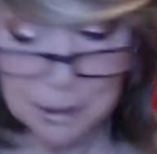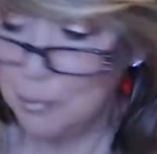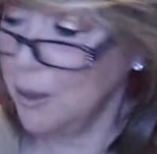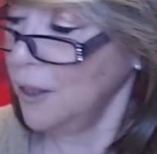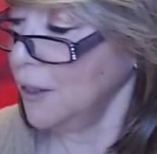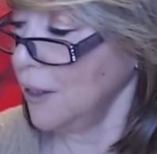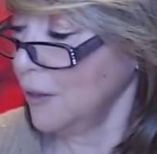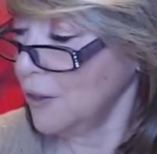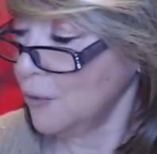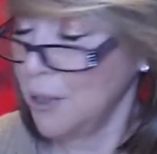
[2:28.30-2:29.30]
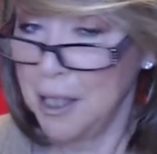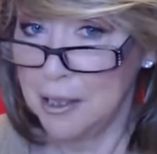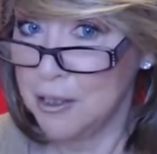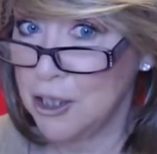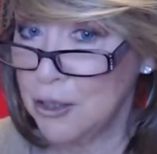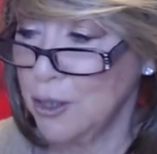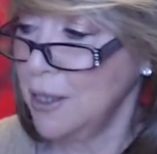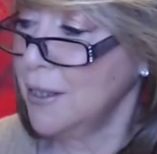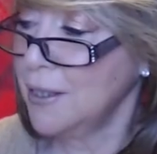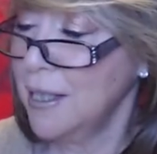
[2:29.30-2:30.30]
be in here. This one had a
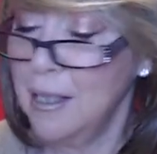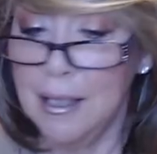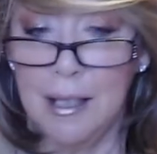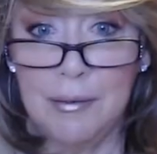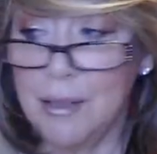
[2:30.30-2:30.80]
choice, and then